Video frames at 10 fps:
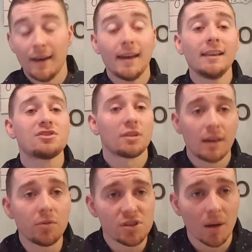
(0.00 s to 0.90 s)
At least they're
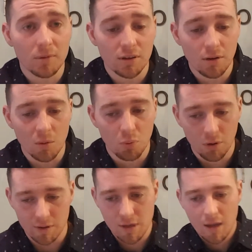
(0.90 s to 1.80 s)
giving something to the
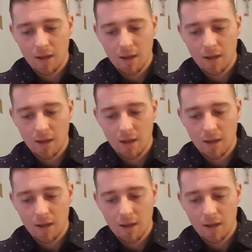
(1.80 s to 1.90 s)
employees.